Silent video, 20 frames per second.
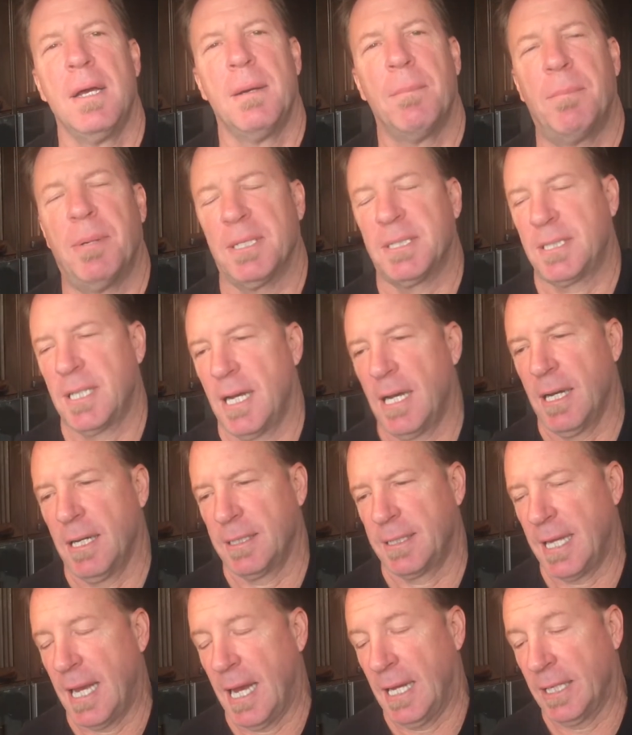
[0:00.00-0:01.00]
But
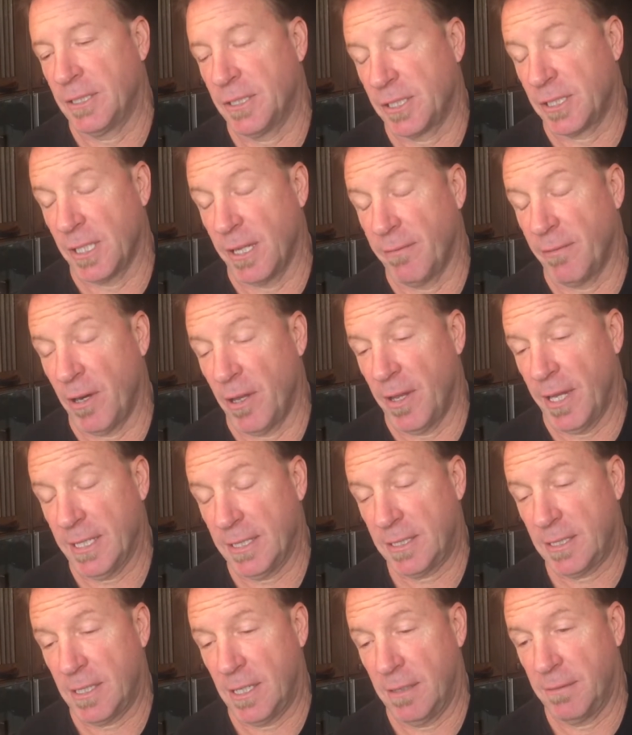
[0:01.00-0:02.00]
yeah, I just love all that
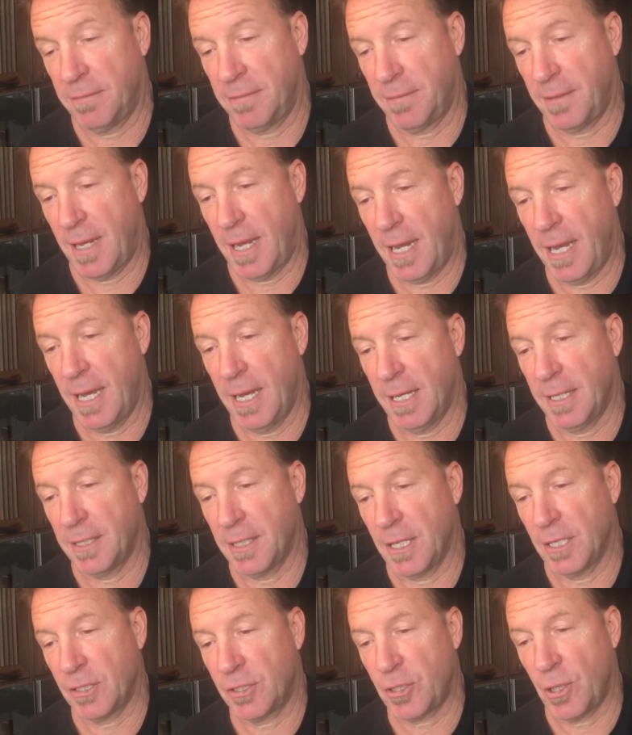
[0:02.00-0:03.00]
stuff.
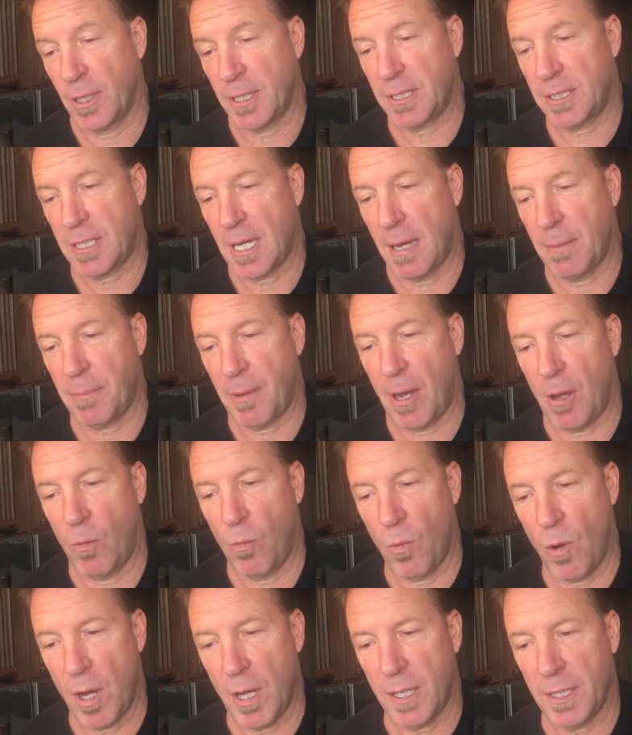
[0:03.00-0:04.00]
And so I stopped by
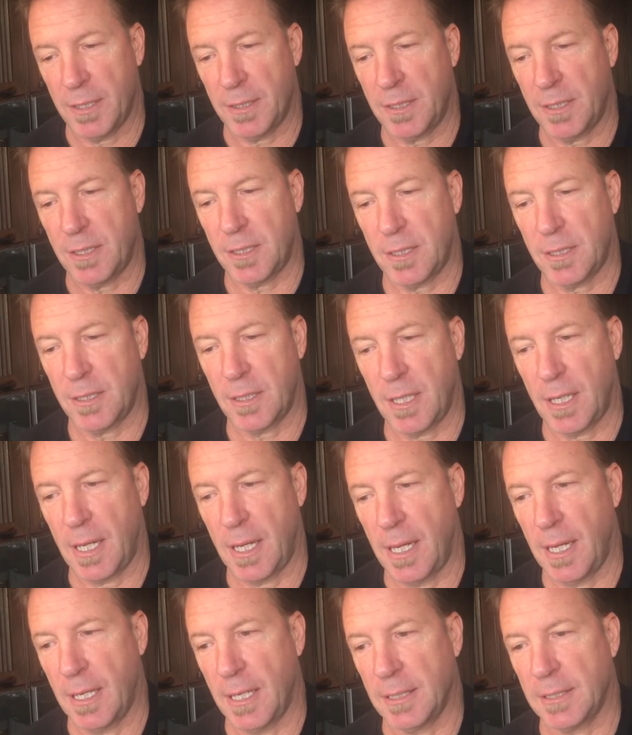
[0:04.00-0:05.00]
once
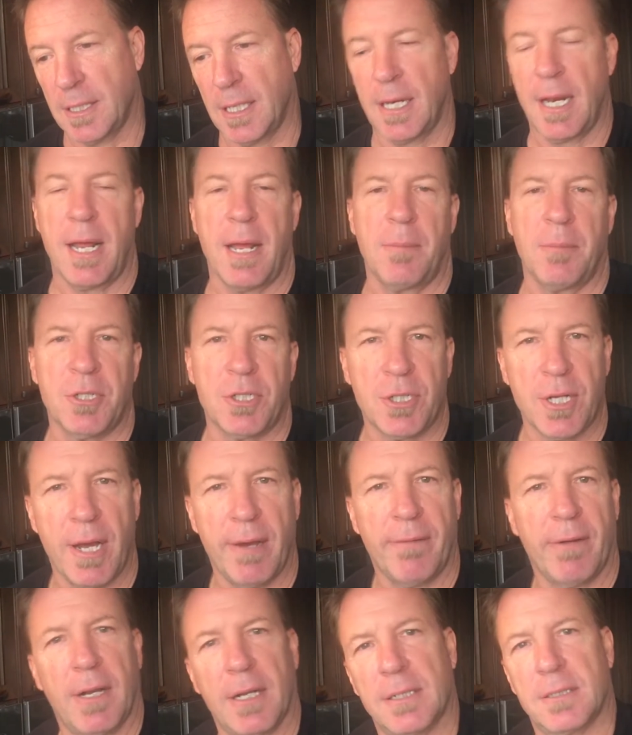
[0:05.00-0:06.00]
and I said, hey, I'm a
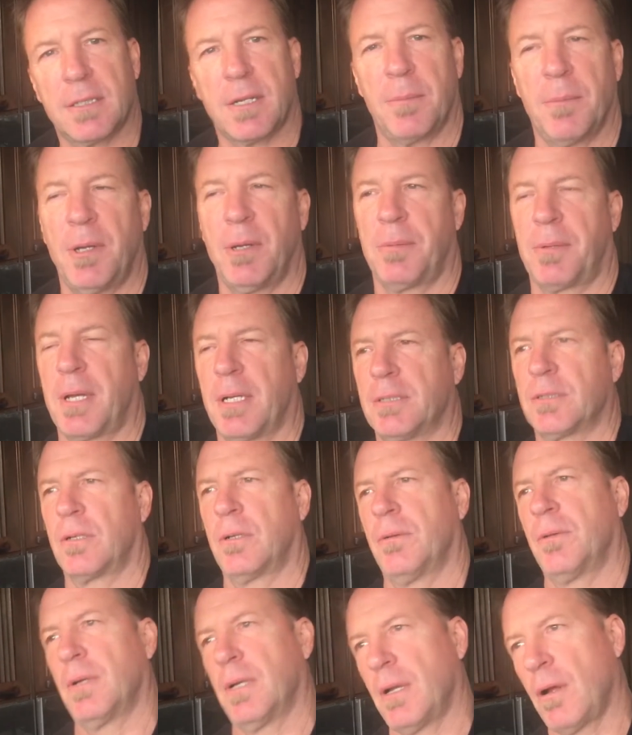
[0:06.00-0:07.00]
chef, I'll just come help you guys.
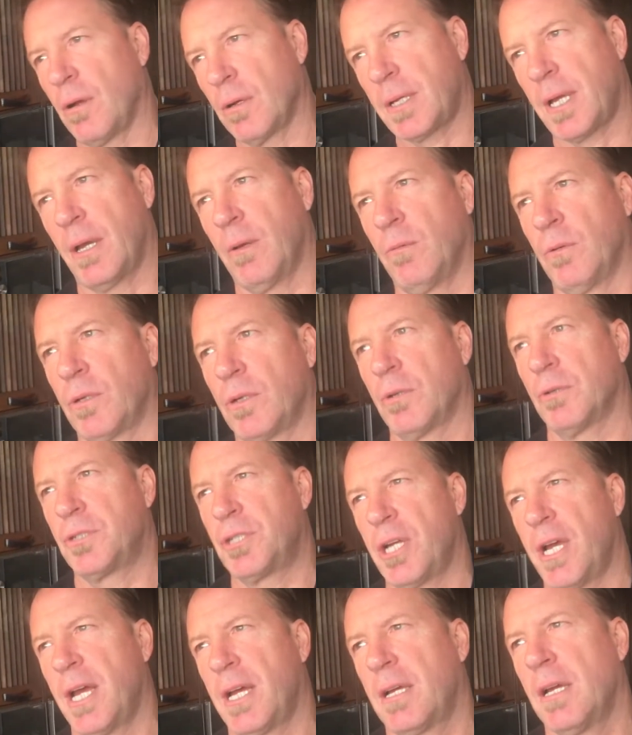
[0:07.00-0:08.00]
Okay, we'll go
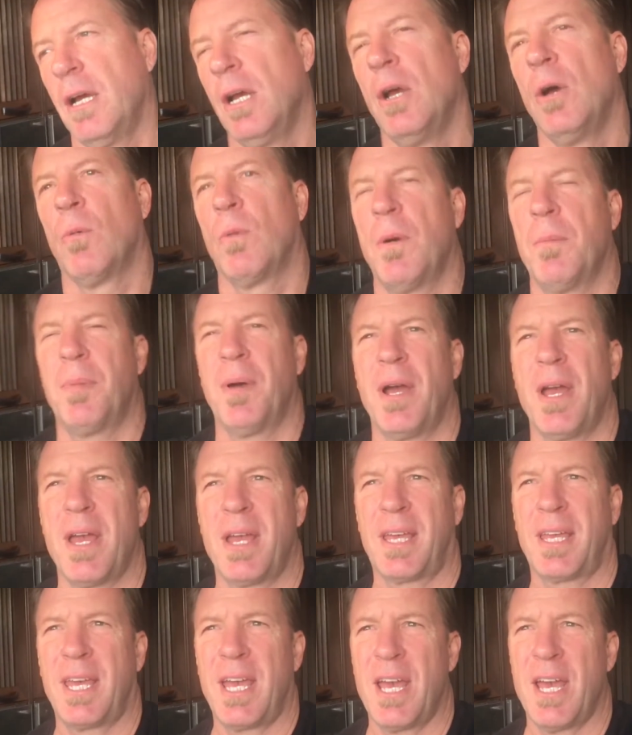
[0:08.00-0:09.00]
check. Went by
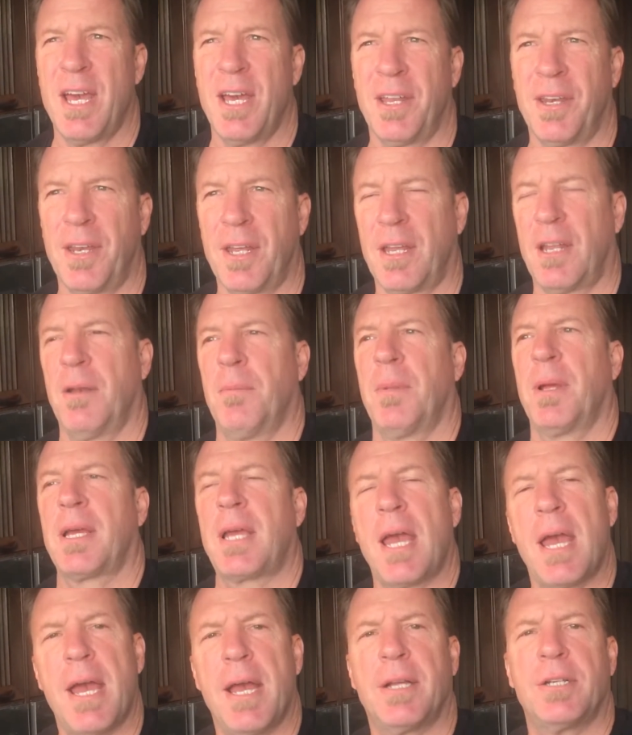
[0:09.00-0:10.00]
again and I'm like,
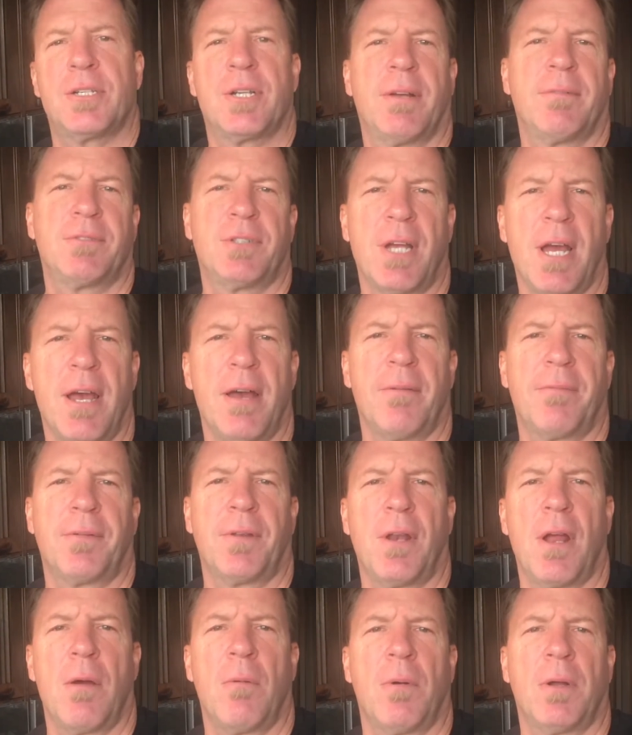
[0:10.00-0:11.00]
hey, Chef Jeff,
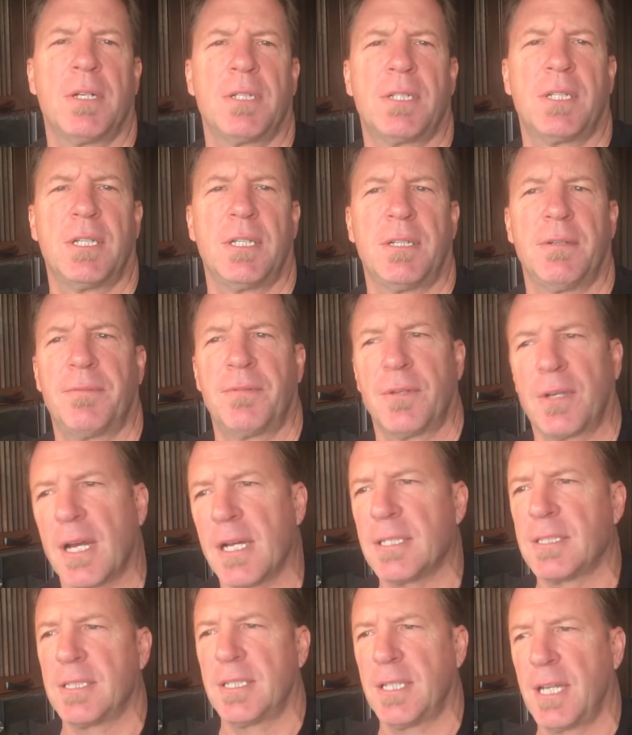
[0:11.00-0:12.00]
I want to see if you
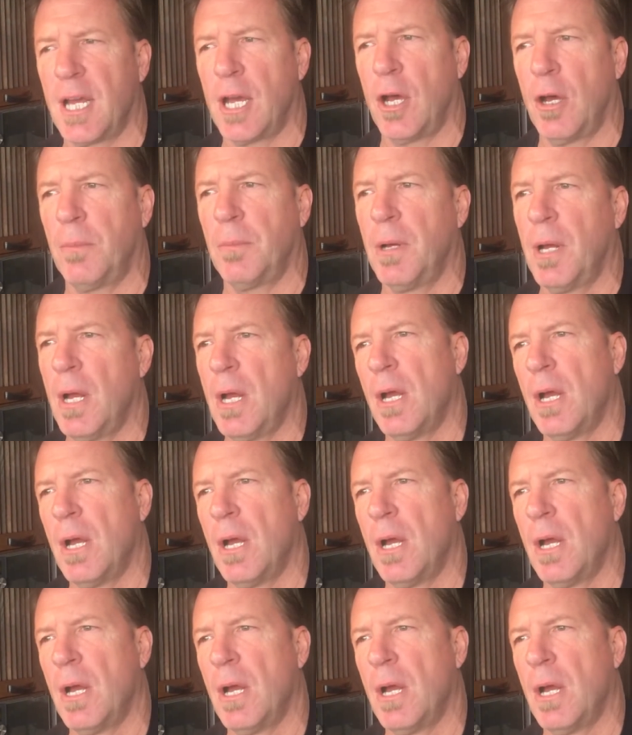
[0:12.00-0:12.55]
guys need help.